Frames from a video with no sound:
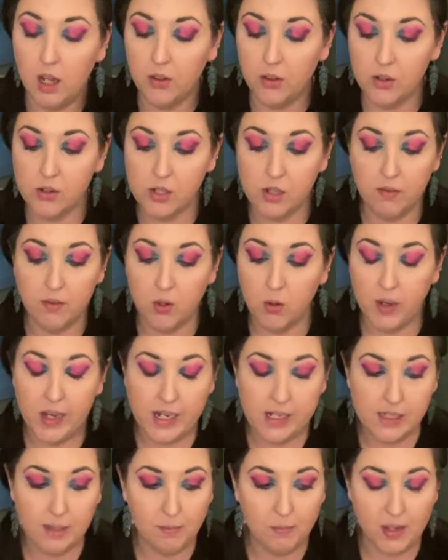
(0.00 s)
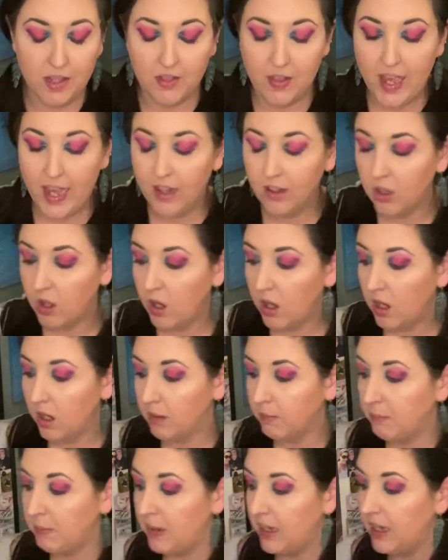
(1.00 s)
Others of you, it hasn't been that
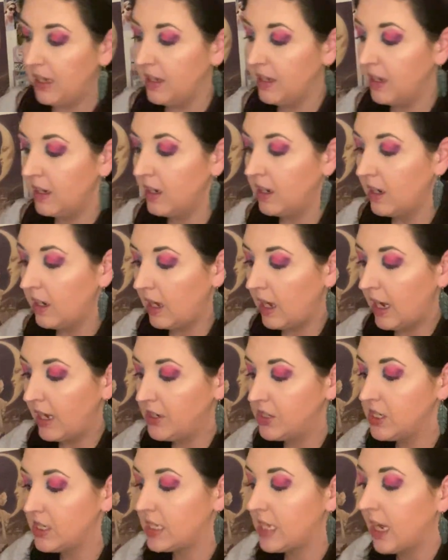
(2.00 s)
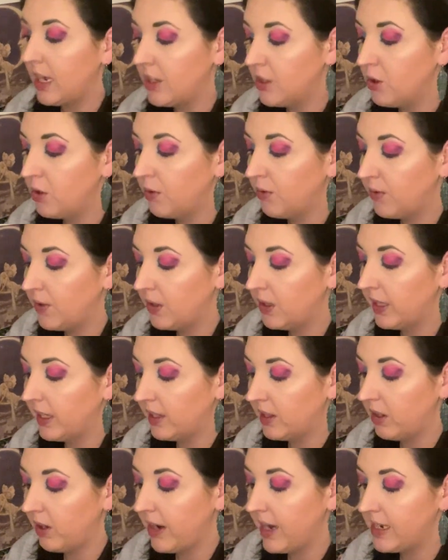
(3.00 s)
long, but I just, I do feel
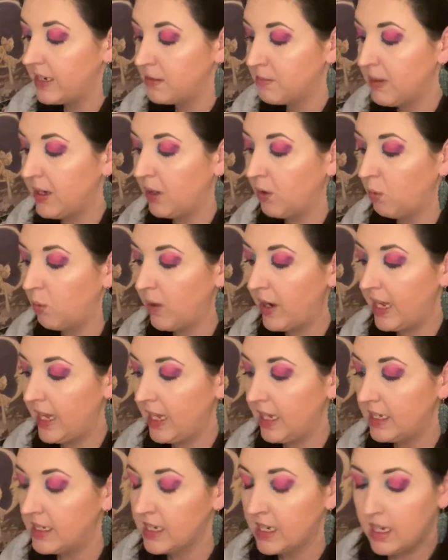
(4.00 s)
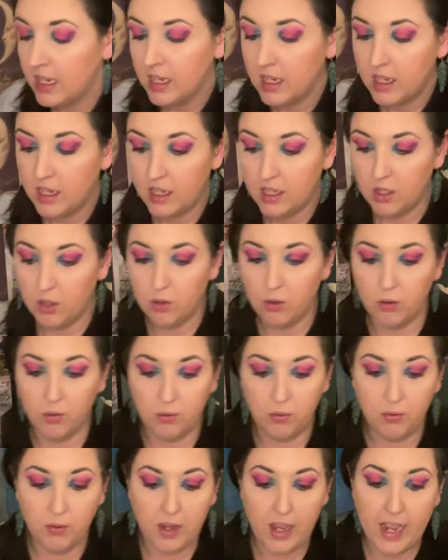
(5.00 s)
like there has been a wait.
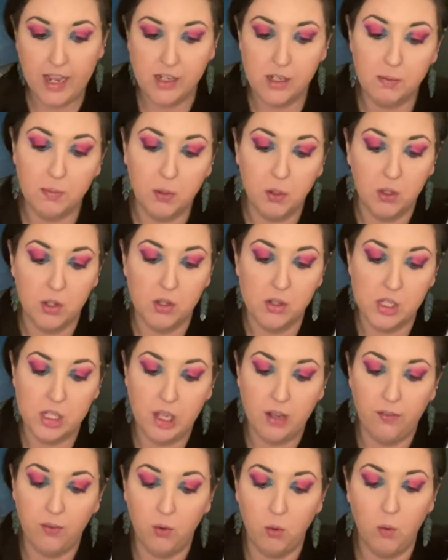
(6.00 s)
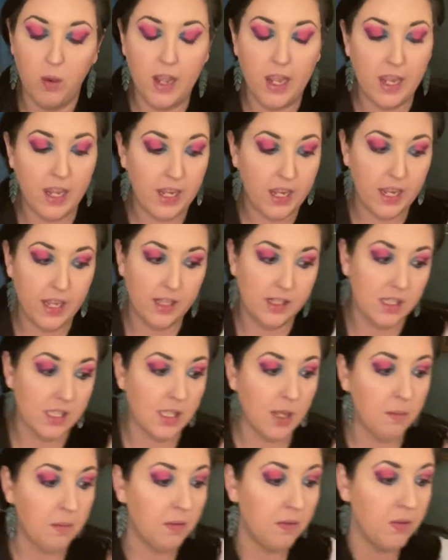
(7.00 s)
You've had to pull yourself away, and
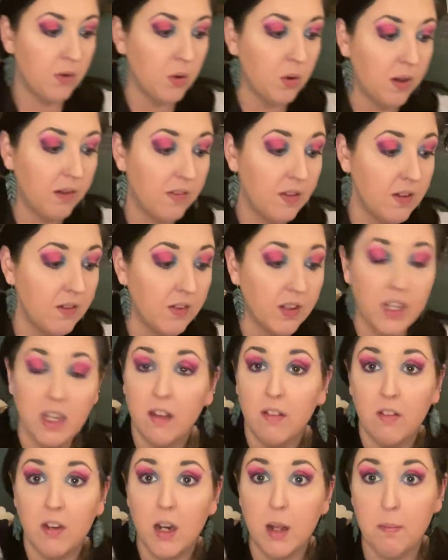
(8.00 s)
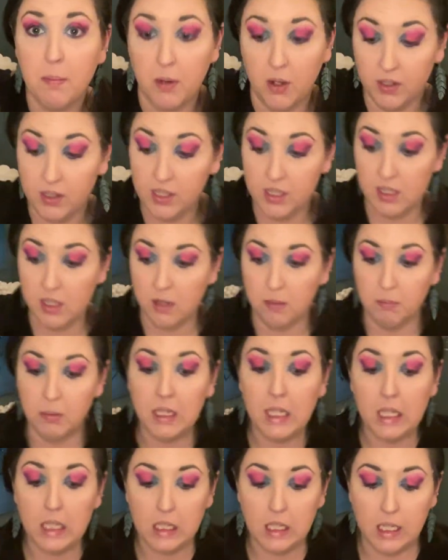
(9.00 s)
some of you have even given up on this
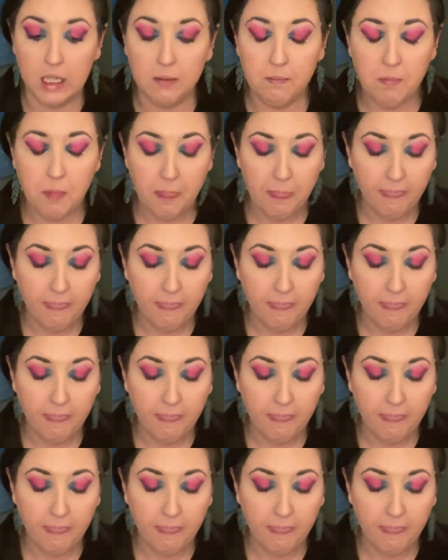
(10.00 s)
completely.